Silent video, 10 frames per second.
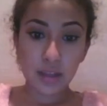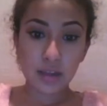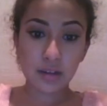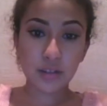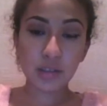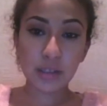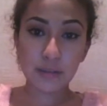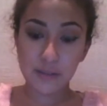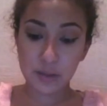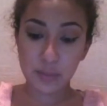It also
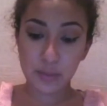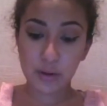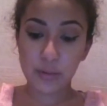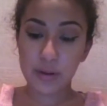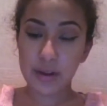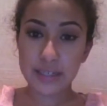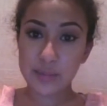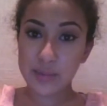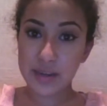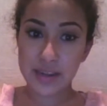left out the part where I did
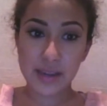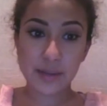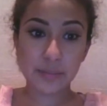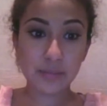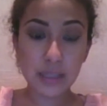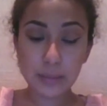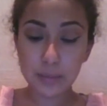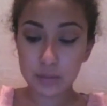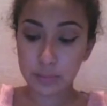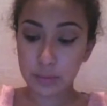my
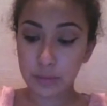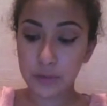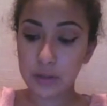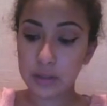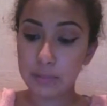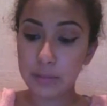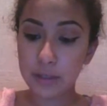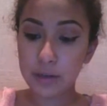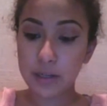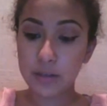lips, but for the lip
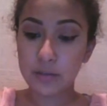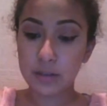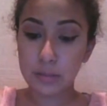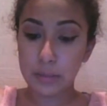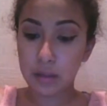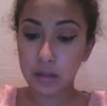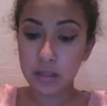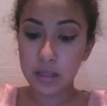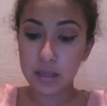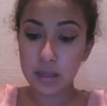liner I used the
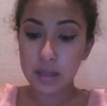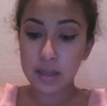Milani